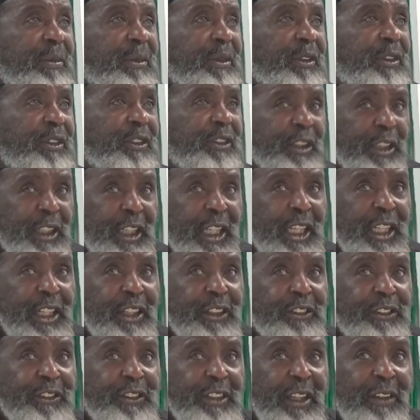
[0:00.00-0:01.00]
It's in
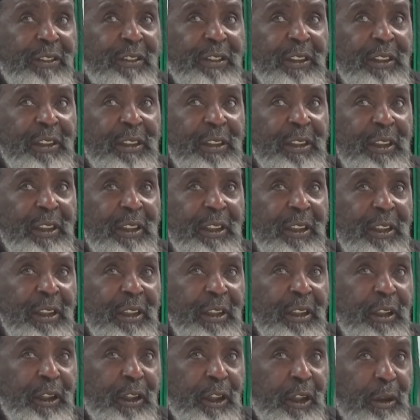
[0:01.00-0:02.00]
87.
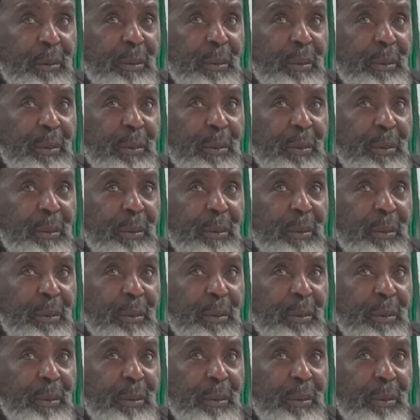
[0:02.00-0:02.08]
Could have